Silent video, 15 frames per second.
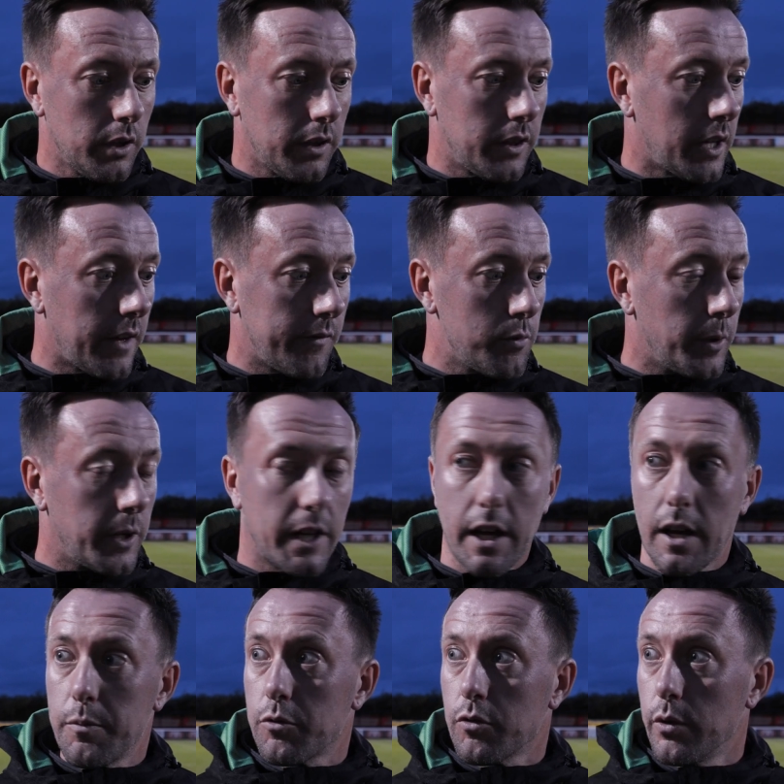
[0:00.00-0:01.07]
I think everybody
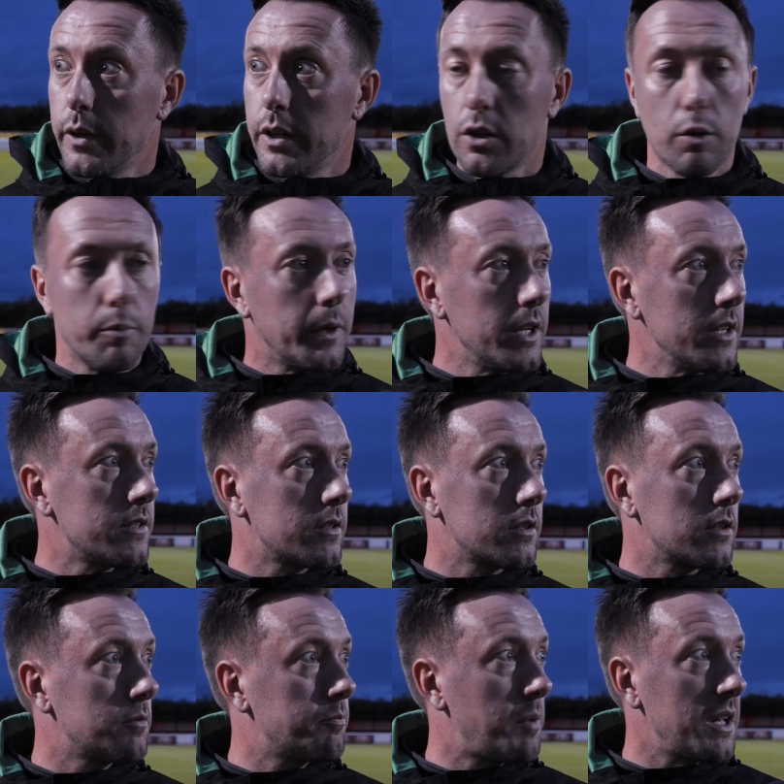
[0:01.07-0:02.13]
came through it.
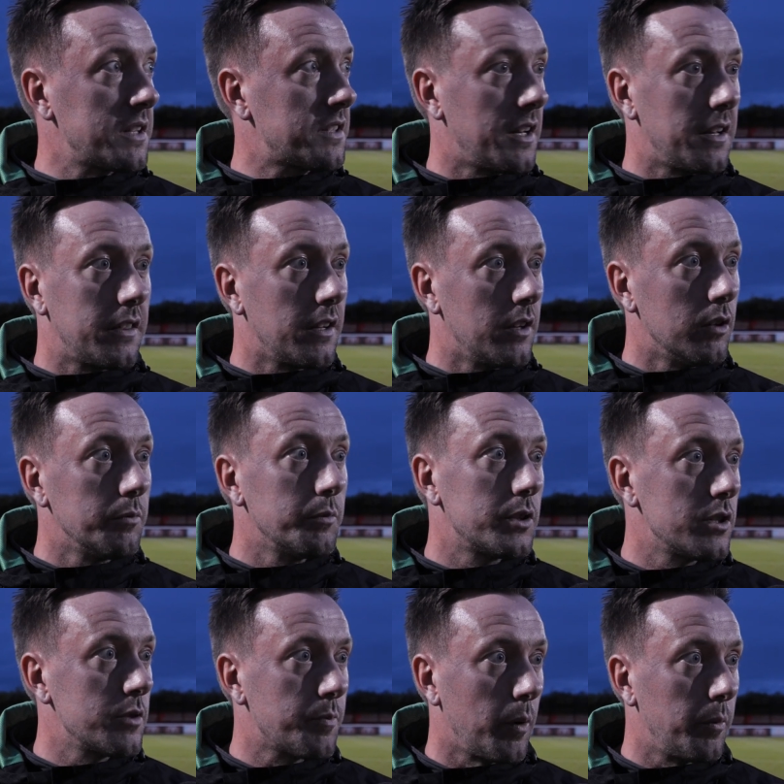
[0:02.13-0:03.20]
Nobody's picked anything up,
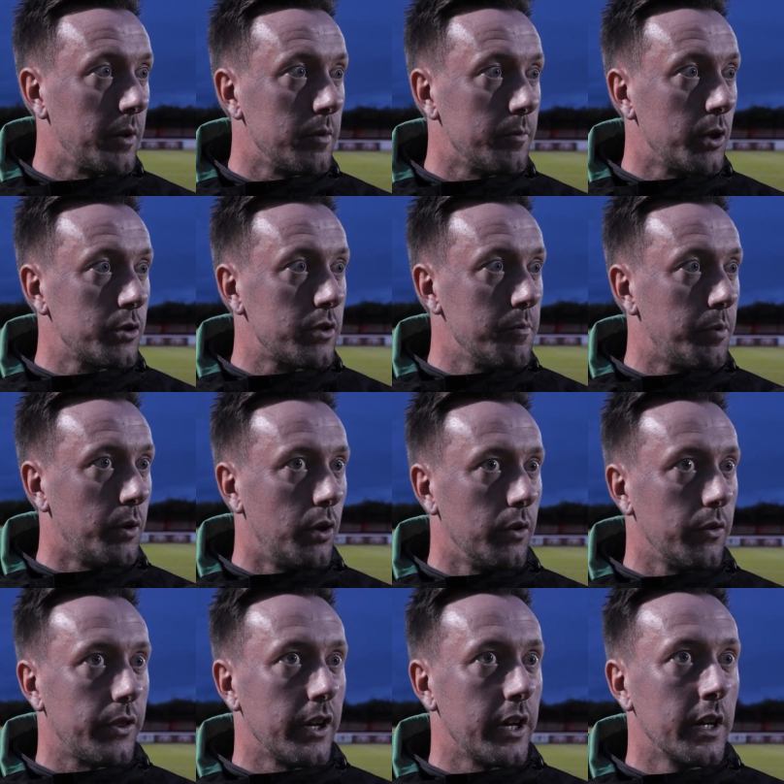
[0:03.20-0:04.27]
which is probably the most
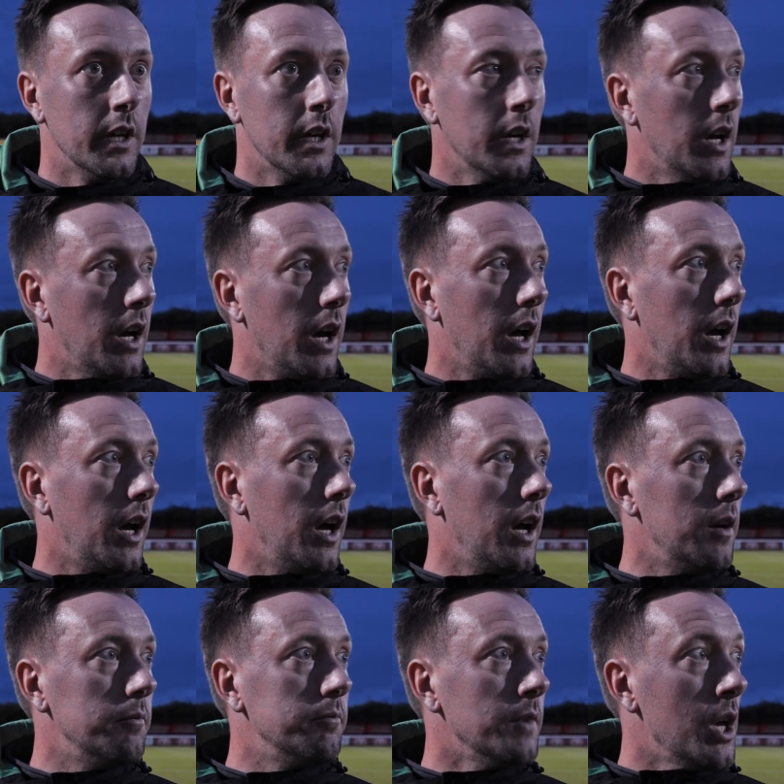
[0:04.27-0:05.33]
important thing.
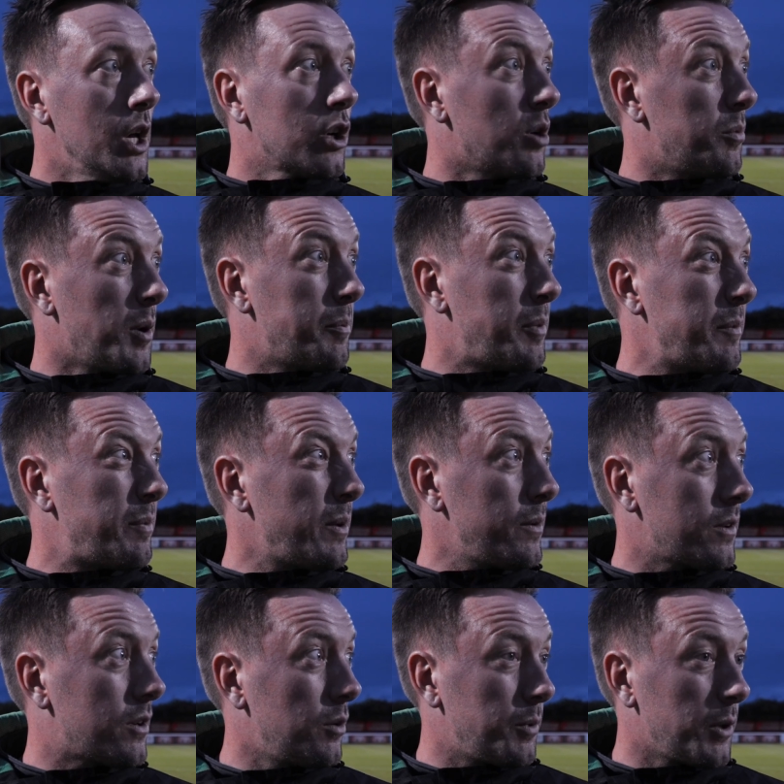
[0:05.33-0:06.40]
A couple
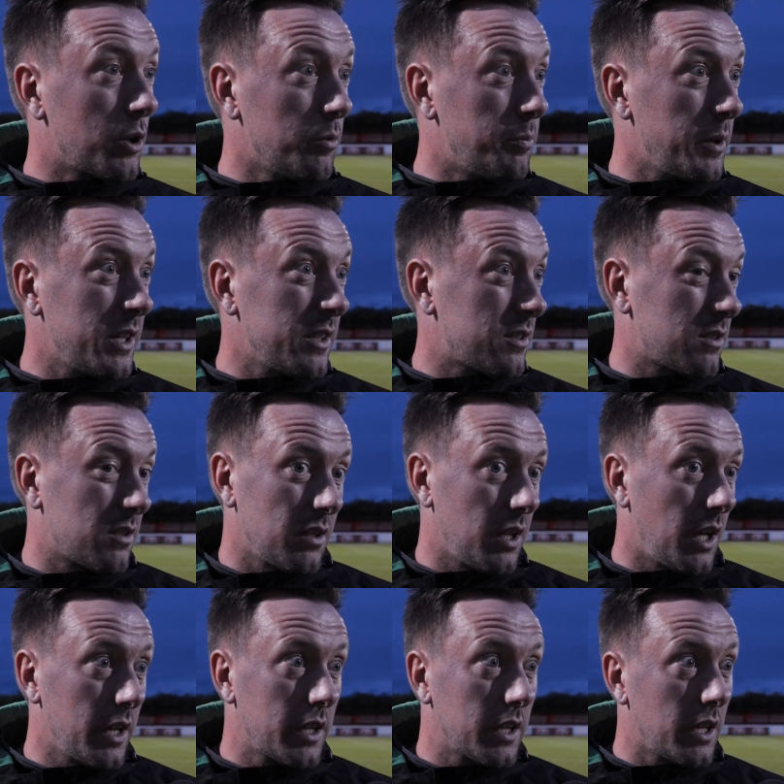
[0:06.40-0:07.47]
of good bits,
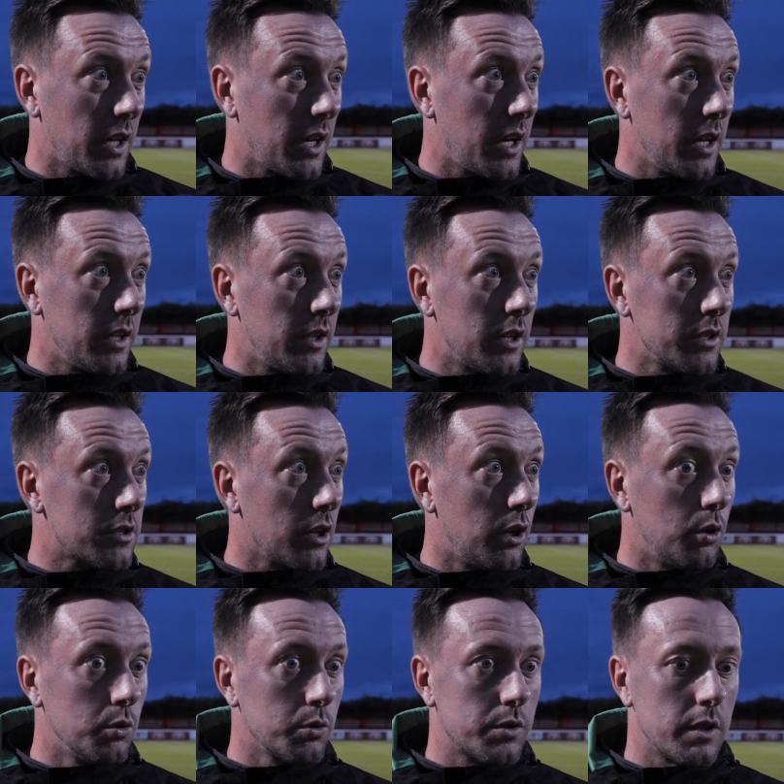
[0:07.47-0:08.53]
like nice
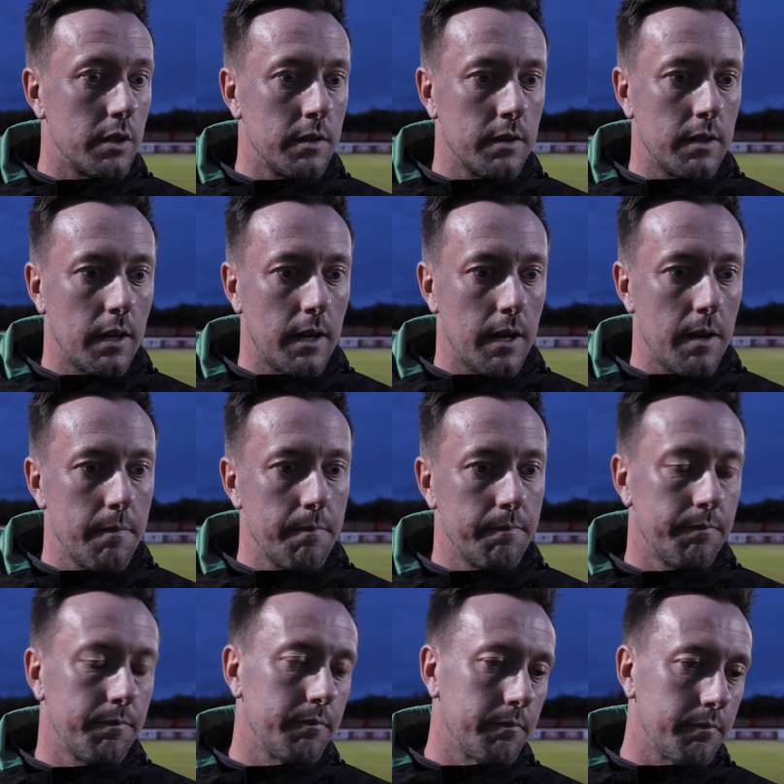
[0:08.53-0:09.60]
goals, and
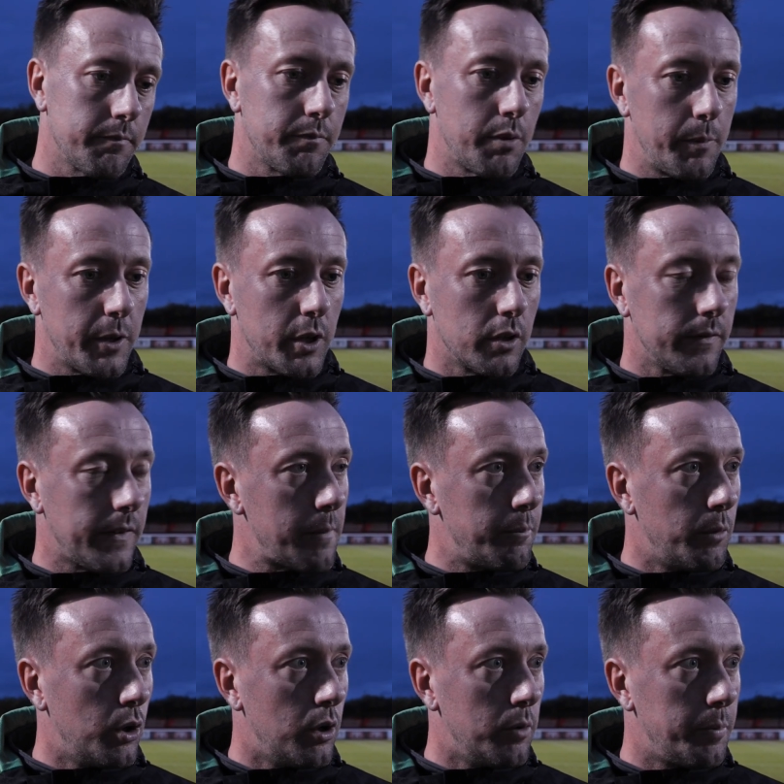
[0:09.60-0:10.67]
probably could have had
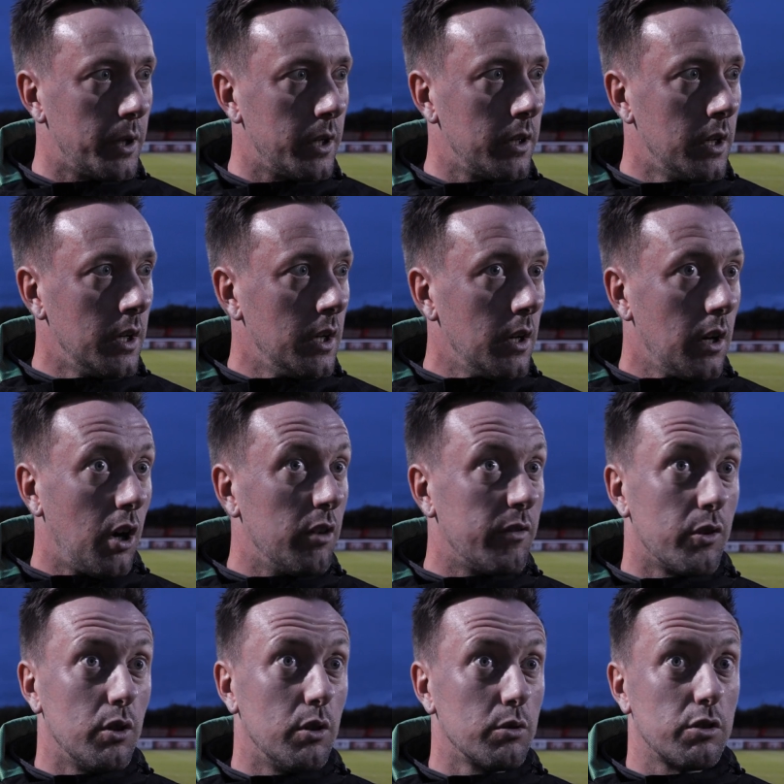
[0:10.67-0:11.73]
more, but
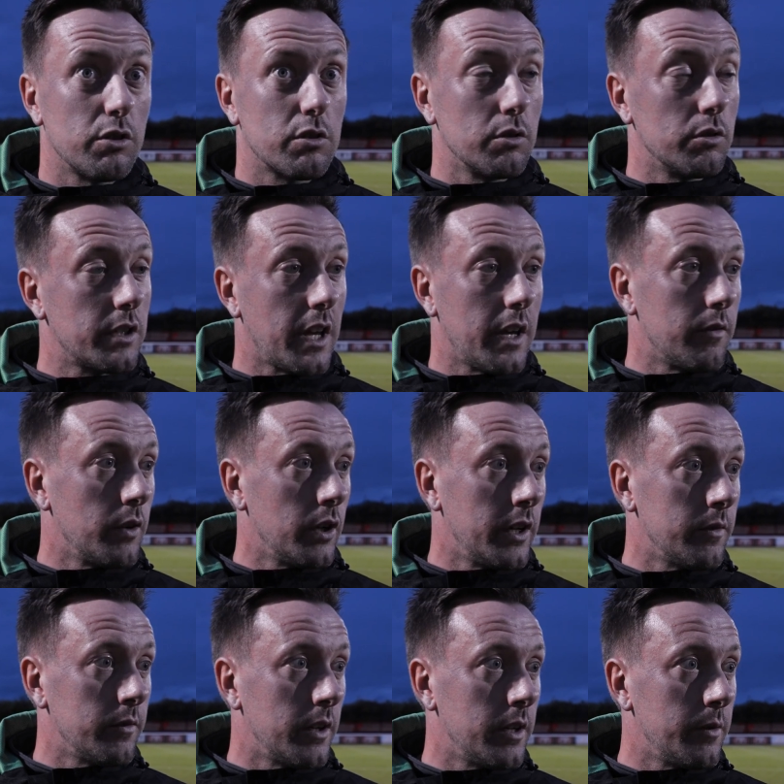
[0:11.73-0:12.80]
overall just good to get a run
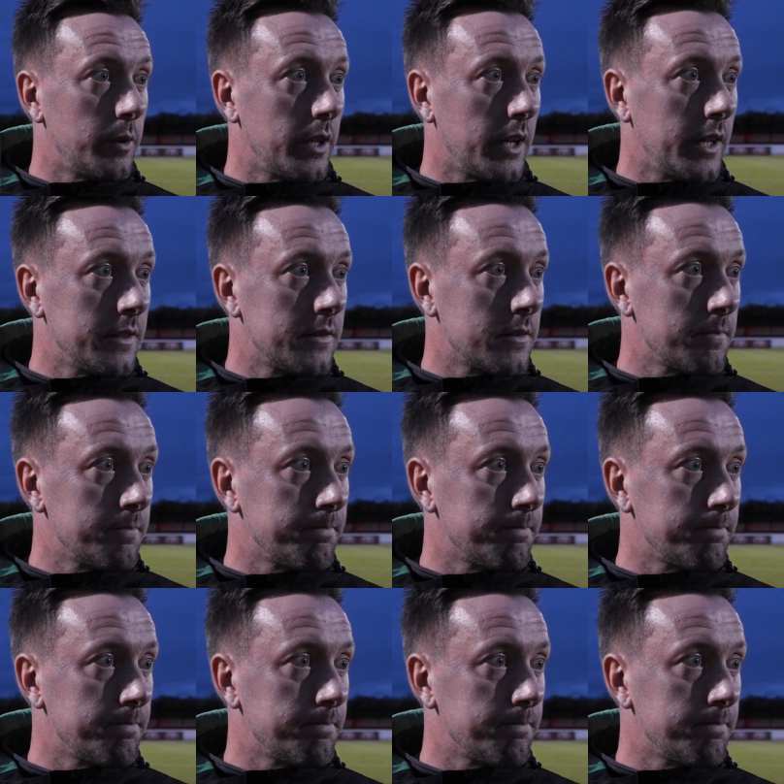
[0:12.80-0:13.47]
out really with the lads.